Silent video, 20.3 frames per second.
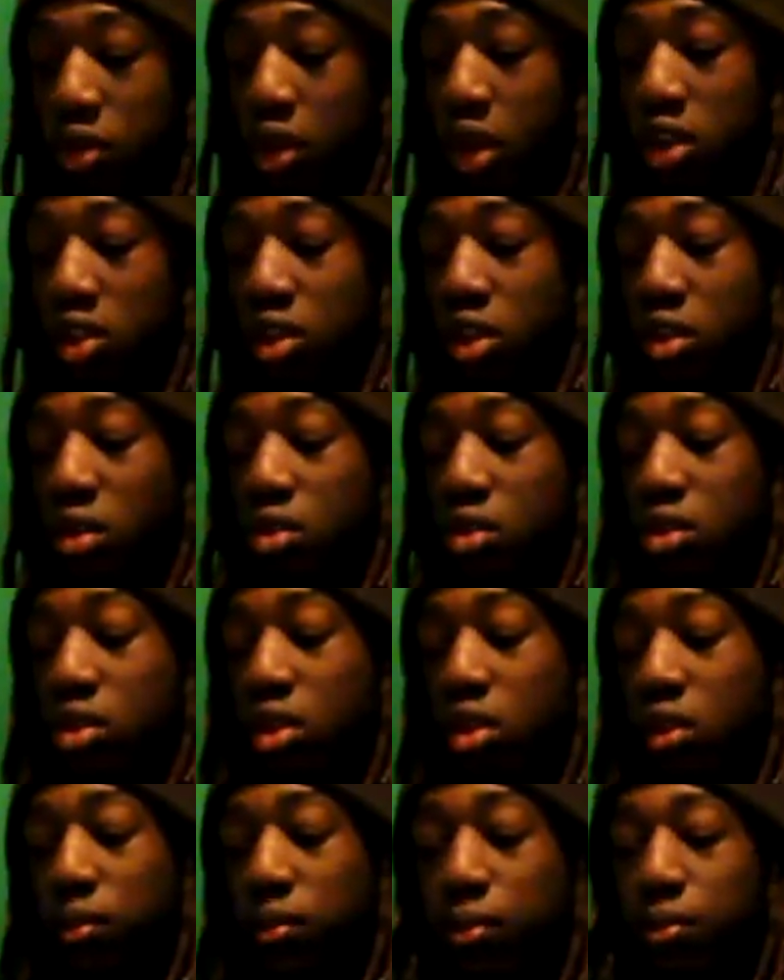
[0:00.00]
Nigel
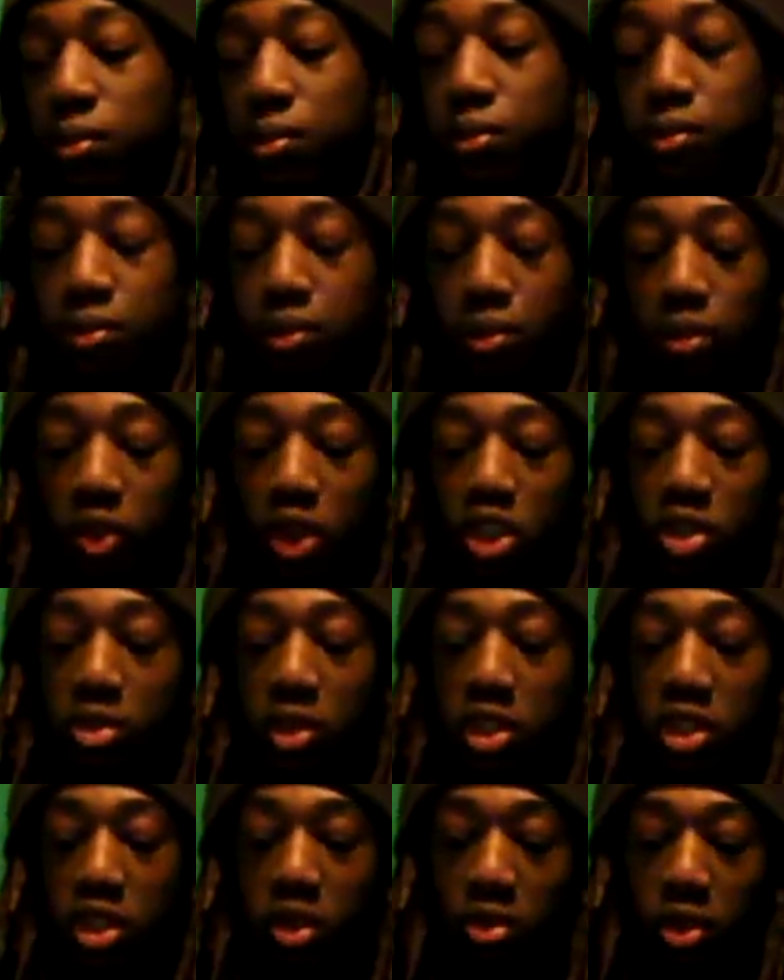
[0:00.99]
Houston,
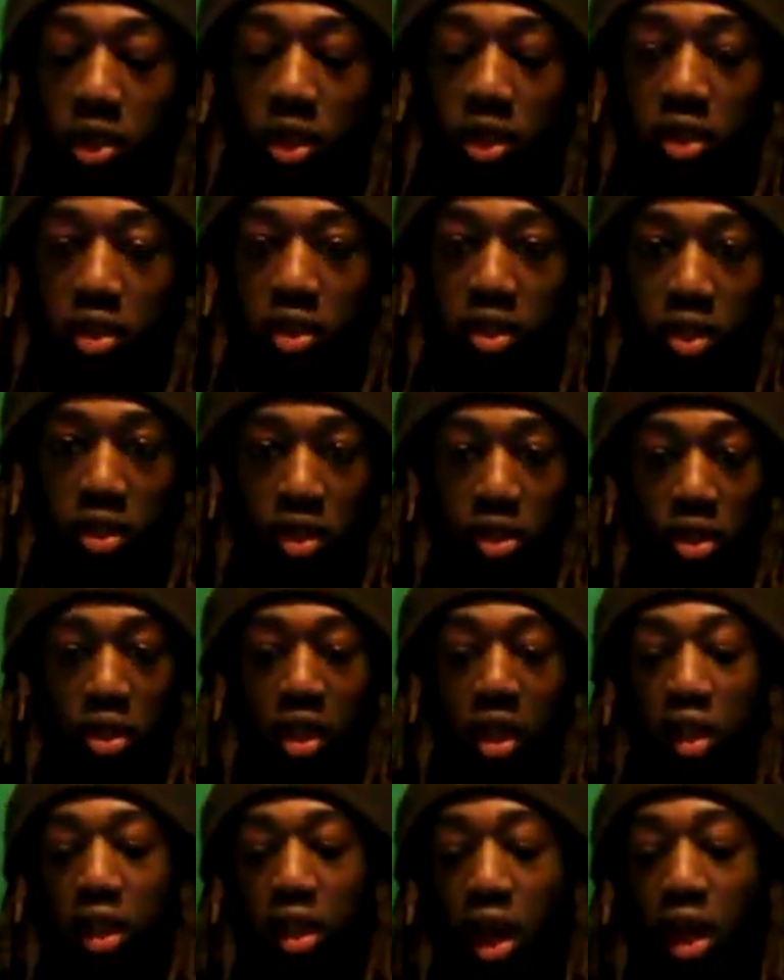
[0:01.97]
especially because
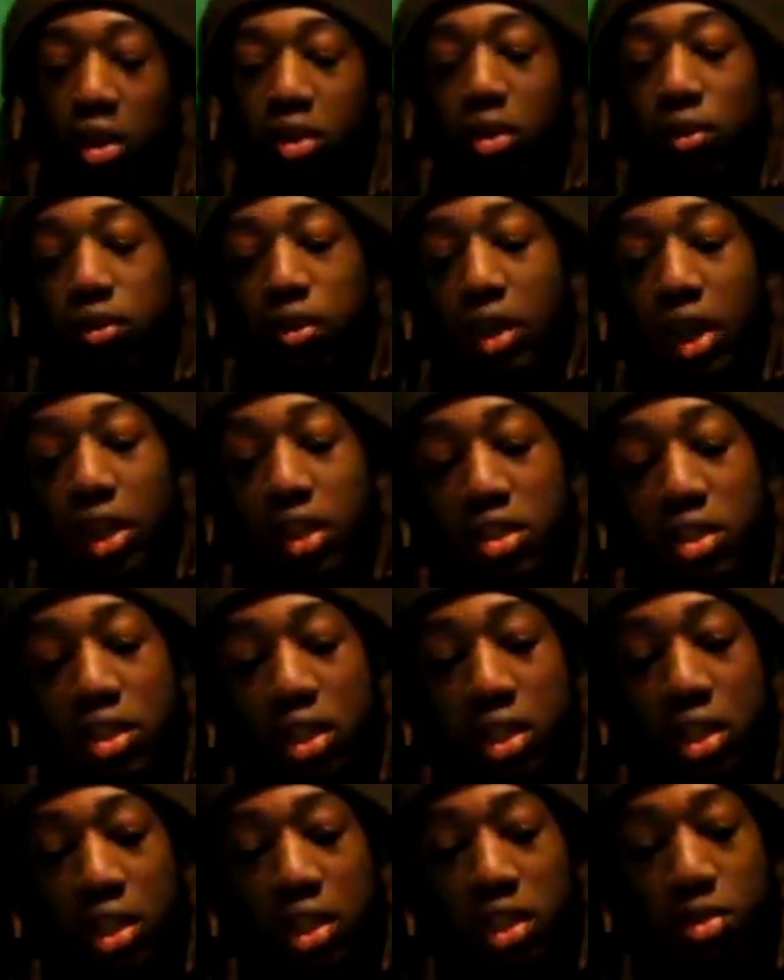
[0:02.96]
I don't know if you guys
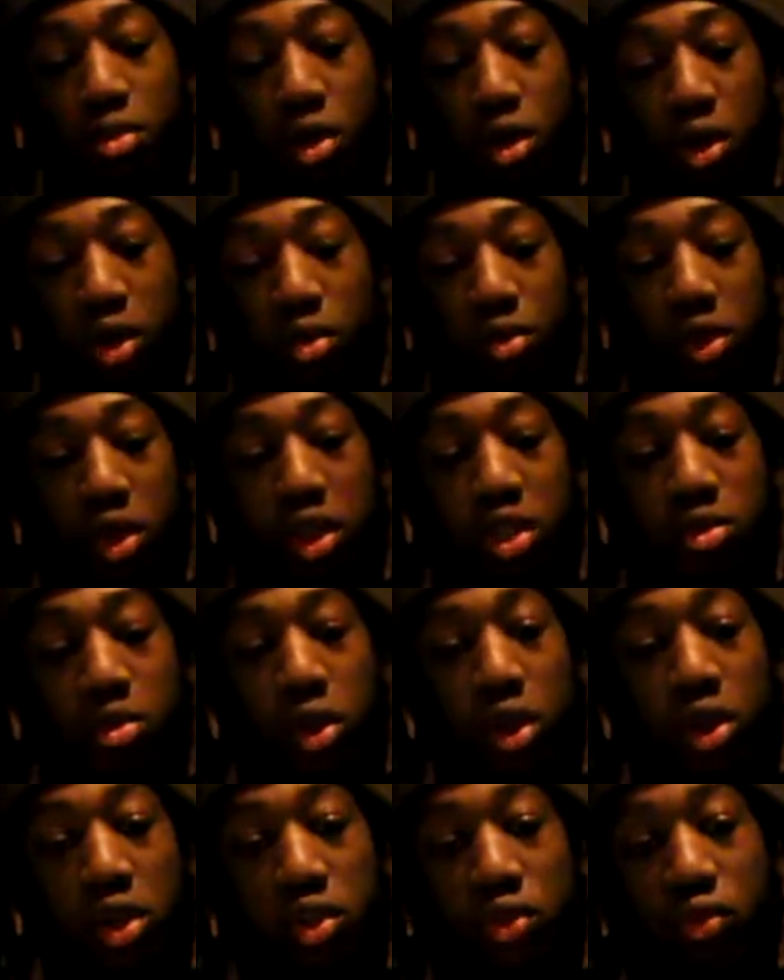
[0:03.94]
seen his part, but his
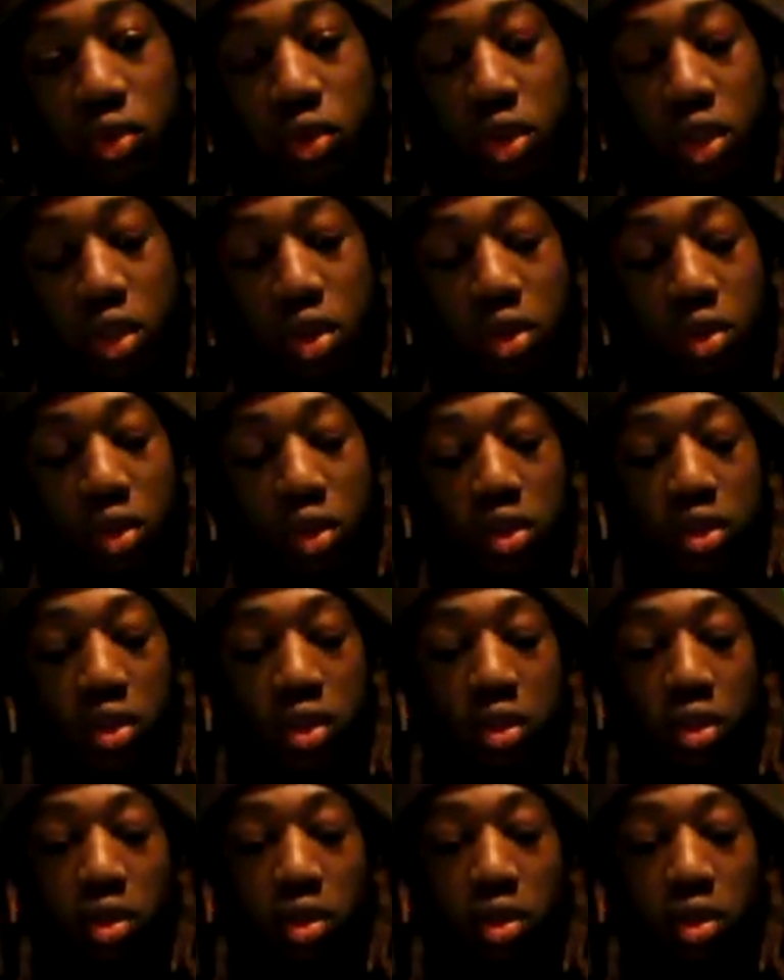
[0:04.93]
part is ridiculous.